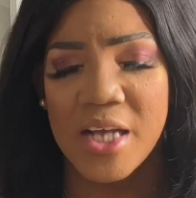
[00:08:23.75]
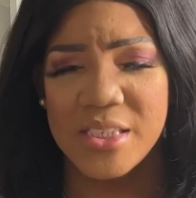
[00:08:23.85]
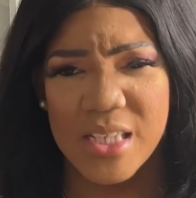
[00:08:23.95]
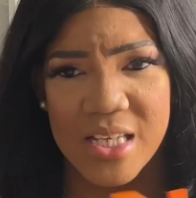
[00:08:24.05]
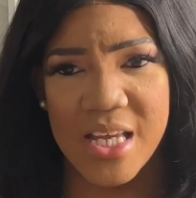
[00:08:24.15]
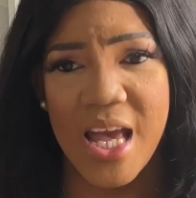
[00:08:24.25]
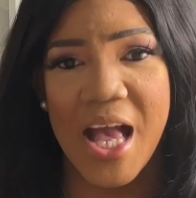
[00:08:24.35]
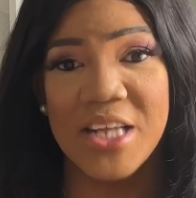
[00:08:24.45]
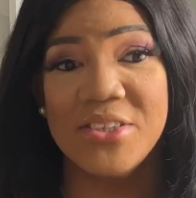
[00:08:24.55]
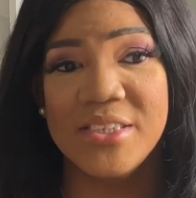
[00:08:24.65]
She's like, yeah.
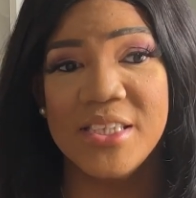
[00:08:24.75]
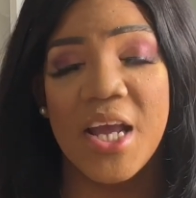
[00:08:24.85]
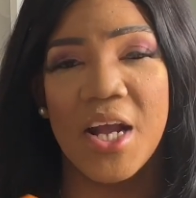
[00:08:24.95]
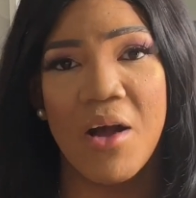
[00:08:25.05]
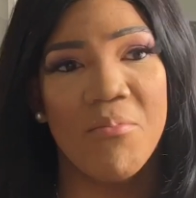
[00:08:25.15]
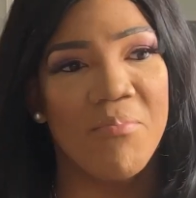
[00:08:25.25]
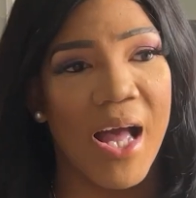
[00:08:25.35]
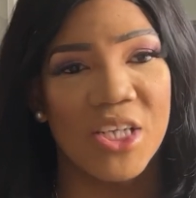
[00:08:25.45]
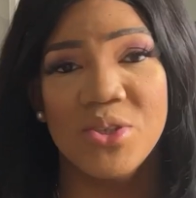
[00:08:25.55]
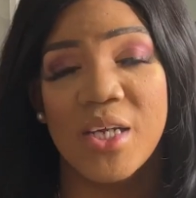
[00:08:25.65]
And to see it come
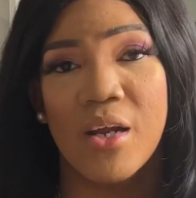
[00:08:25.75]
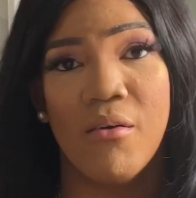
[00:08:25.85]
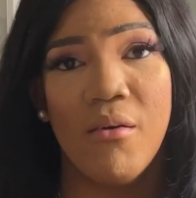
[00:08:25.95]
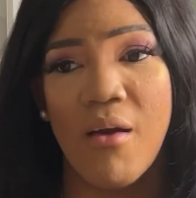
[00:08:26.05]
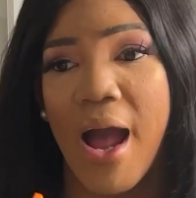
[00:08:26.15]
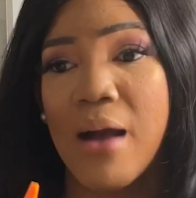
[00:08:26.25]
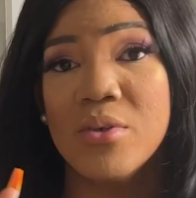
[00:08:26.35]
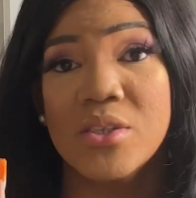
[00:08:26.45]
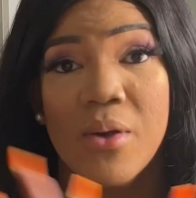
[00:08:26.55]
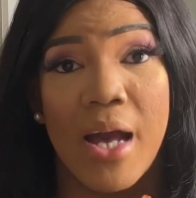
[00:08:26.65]
back, she's like, girl, I
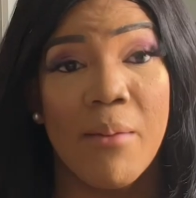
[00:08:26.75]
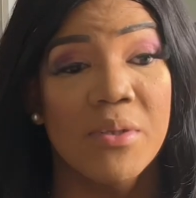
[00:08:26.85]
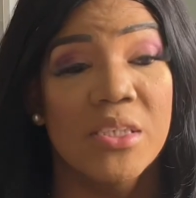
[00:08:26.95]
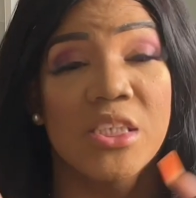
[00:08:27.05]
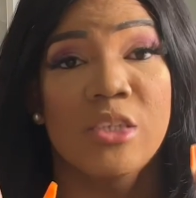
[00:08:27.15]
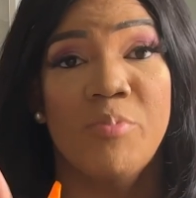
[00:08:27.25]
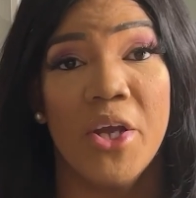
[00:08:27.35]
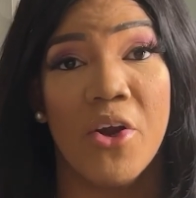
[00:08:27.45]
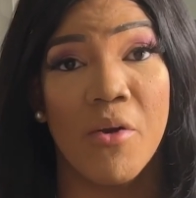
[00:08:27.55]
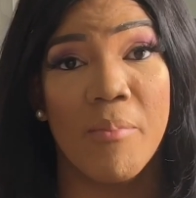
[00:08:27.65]
was so happy to just
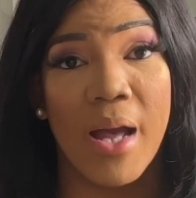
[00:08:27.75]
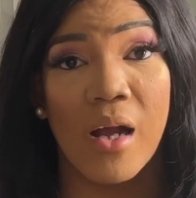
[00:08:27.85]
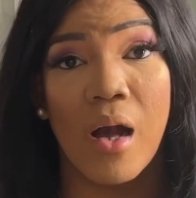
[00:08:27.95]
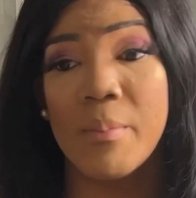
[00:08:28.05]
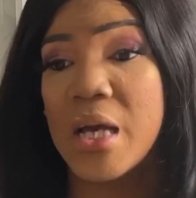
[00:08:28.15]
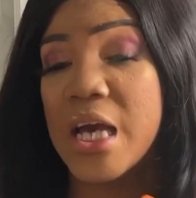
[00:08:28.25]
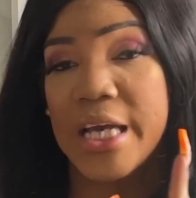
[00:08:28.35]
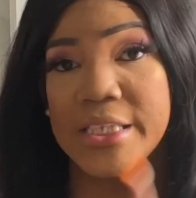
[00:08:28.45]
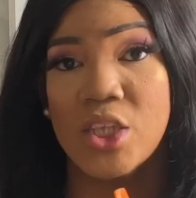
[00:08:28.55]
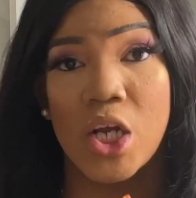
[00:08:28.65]
pick her back up
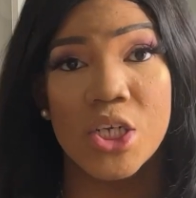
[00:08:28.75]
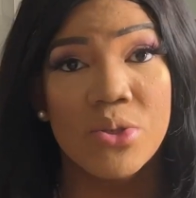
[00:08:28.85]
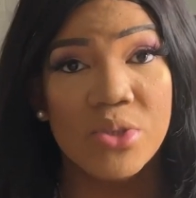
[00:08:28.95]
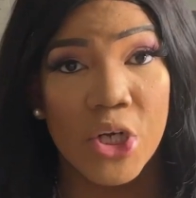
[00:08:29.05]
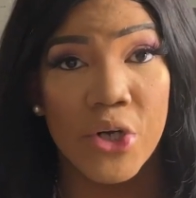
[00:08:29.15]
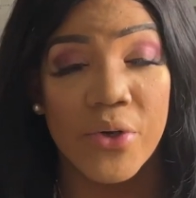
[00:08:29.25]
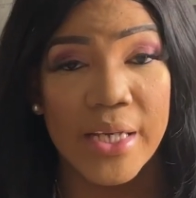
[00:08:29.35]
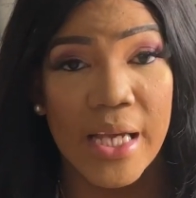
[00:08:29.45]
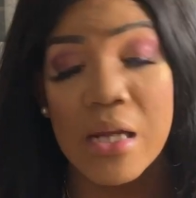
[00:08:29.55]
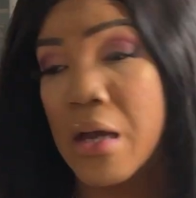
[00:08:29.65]
and start using her
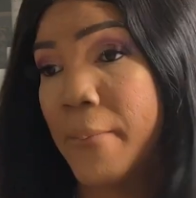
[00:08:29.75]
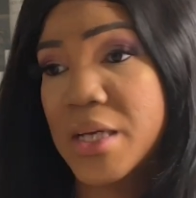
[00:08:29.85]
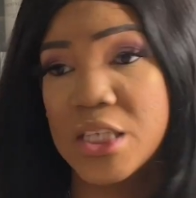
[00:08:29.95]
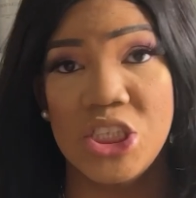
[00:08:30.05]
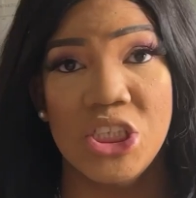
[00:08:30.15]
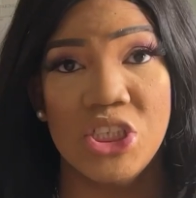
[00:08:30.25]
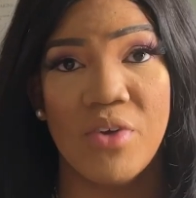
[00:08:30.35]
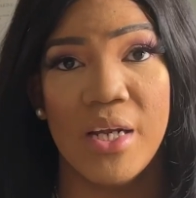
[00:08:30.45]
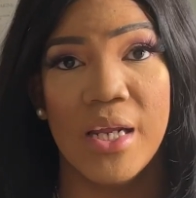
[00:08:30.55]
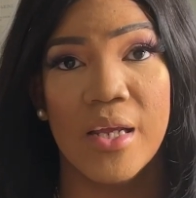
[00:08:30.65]
again, because she's
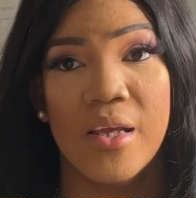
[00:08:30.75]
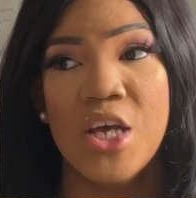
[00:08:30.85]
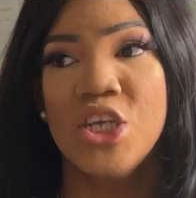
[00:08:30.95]
trending.